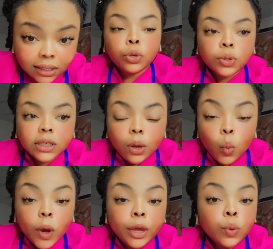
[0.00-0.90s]
So you see,
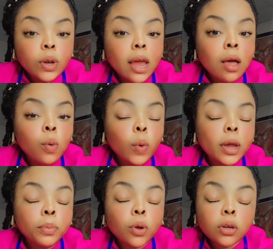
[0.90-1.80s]

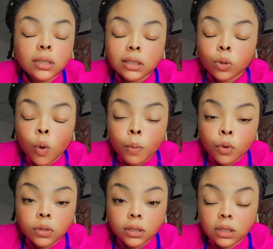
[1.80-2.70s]
because these hormones,